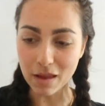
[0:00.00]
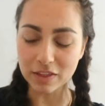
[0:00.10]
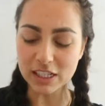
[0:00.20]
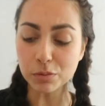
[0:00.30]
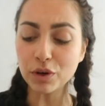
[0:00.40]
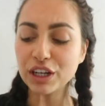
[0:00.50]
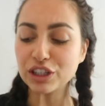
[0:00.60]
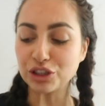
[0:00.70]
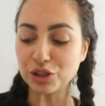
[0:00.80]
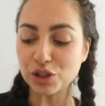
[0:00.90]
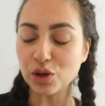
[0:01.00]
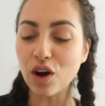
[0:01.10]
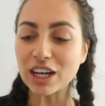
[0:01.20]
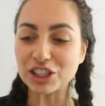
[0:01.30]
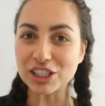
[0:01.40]
This morning, as you saw,
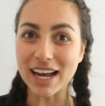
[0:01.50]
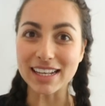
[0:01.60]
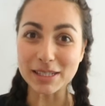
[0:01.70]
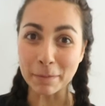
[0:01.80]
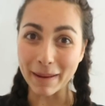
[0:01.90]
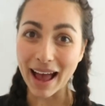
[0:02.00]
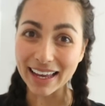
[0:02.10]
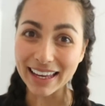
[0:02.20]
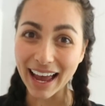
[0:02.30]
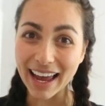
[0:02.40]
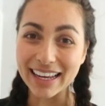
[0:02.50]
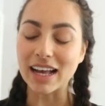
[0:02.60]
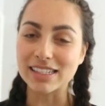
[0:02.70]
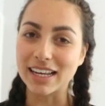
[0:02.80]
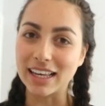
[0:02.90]
I just had some pancakes. I
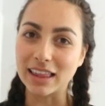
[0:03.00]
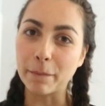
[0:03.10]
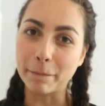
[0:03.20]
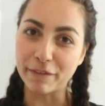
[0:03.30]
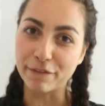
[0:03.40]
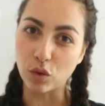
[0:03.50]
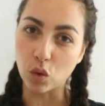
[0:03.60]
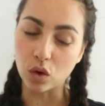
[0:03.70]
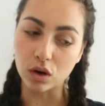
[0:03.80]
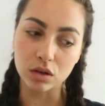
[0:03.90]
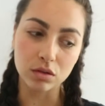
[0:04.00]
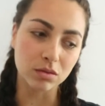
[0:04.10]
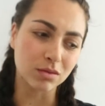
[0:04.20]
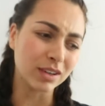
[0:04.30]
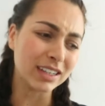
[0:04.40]
had to eat them before,
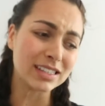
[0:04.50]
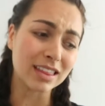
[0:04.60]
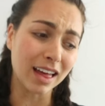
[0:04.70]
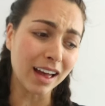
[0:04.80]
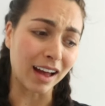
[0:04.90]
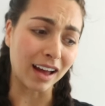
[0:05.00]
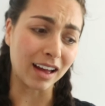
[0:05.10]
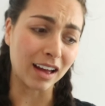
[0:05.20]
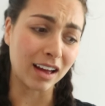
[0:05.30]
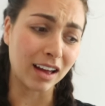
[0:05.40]
what is that?